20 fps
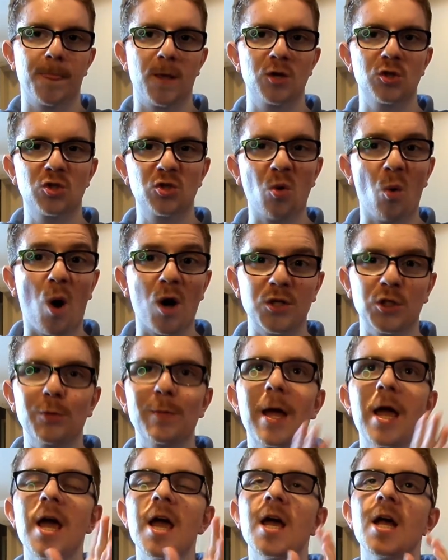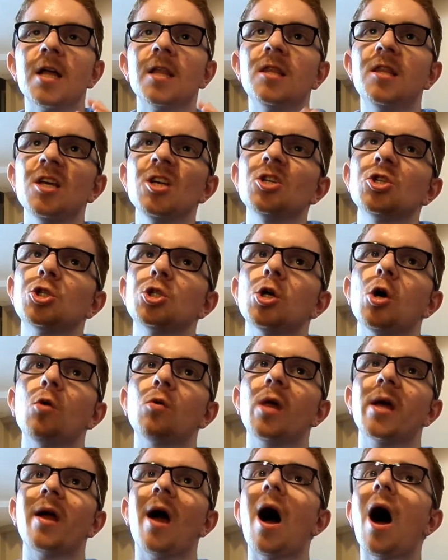So awesome. This show,
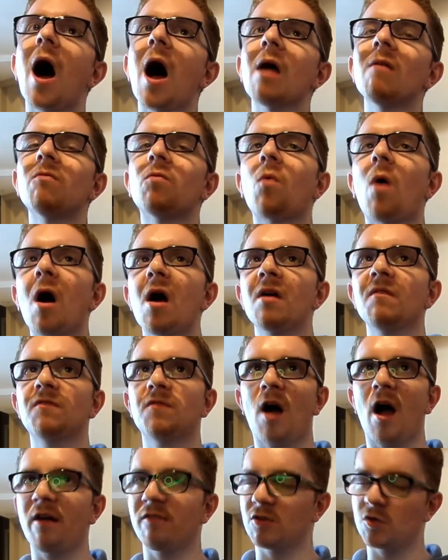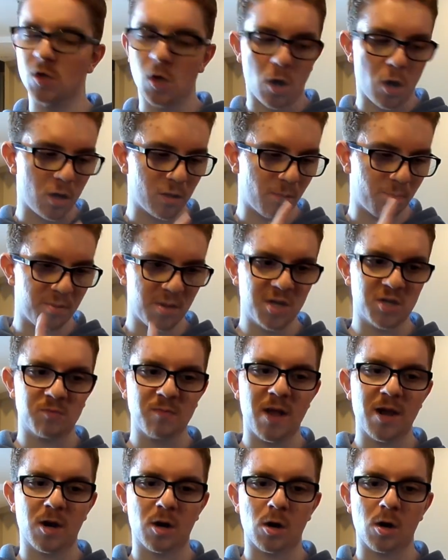like, I saw the
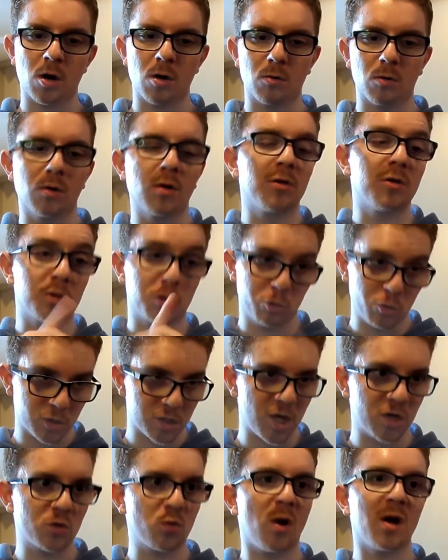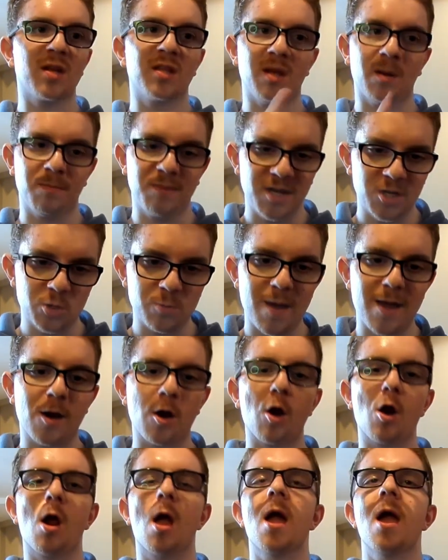Peacemaker, or the Suicide Squad, then
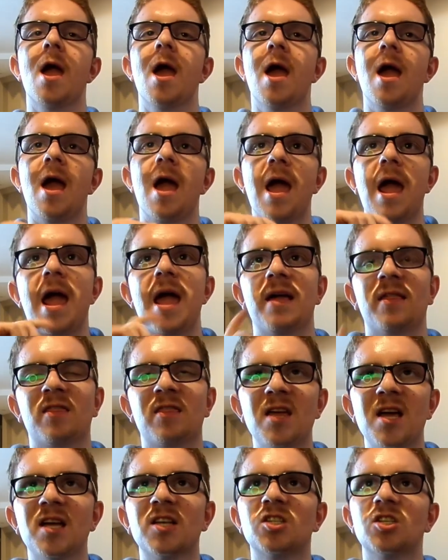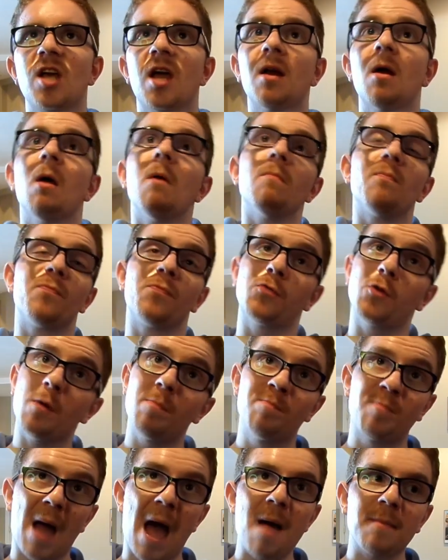Peacemaker, and this, and the
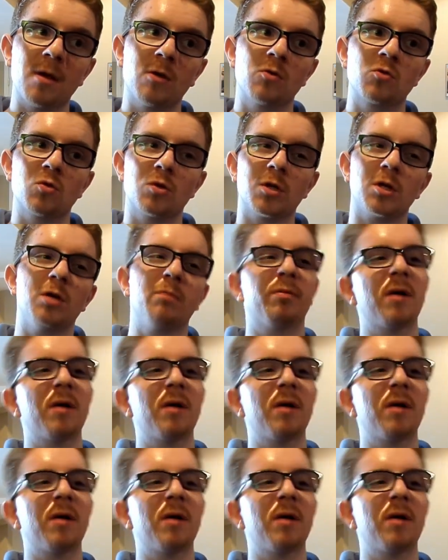Batman was really good.